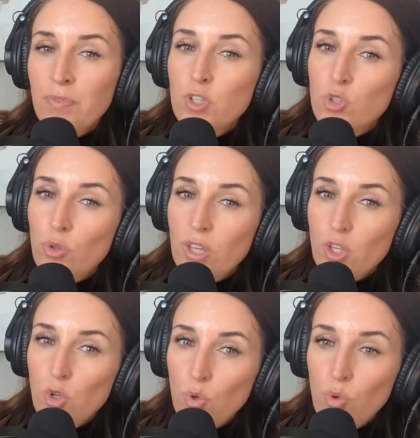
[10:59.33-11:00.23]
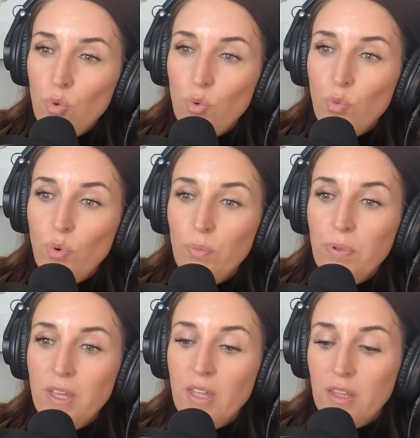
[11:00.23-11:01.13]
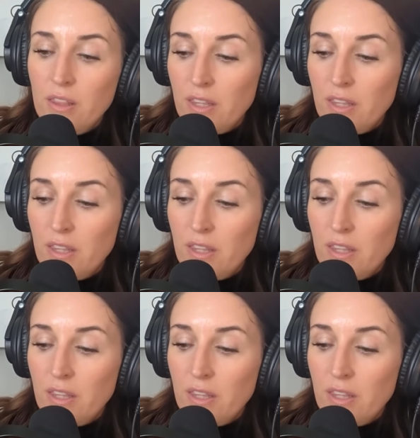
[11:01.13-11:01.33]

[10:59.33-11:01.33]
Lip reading: so that you will be,